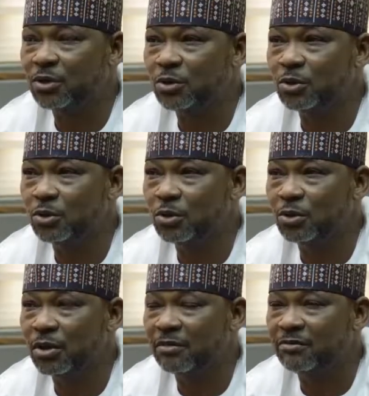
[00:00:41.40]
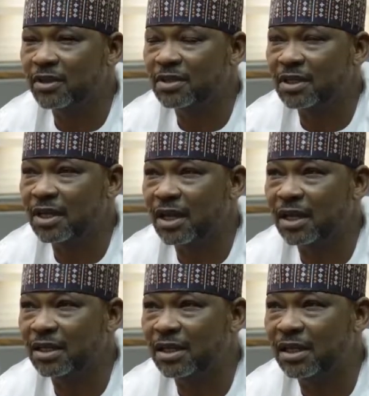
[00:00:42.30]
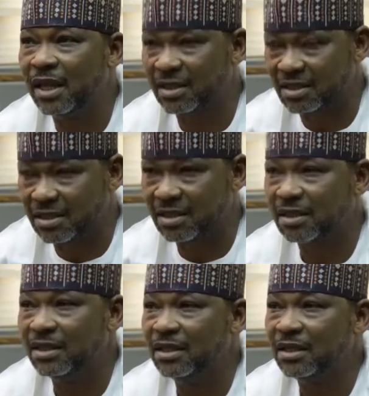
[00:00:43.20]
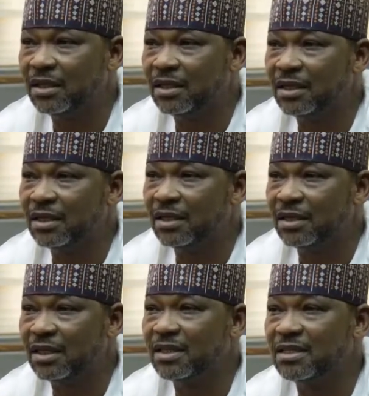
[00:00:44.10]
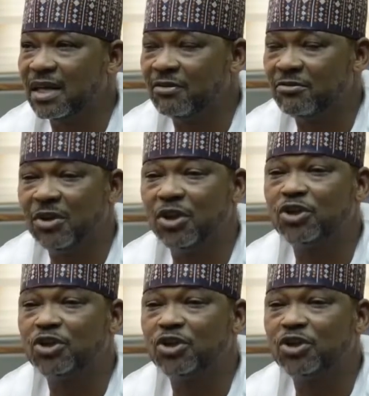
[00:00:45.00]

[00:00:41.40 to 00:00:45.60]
you emphatically that things have really